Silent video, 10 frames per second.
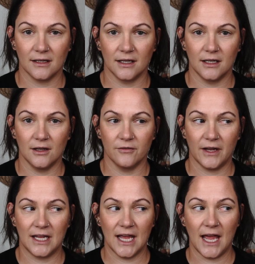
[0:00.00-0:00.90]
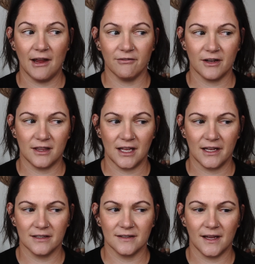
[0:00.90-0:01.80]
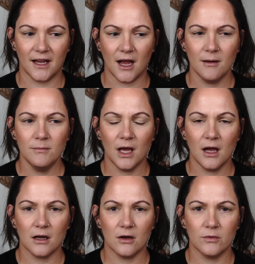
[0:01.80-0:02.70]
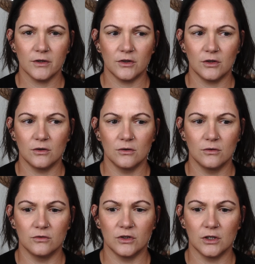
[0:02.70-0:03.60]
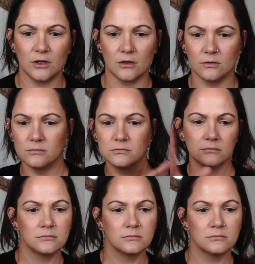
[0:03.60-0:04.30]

like if I get everything, it's like I'm not going to use, you know,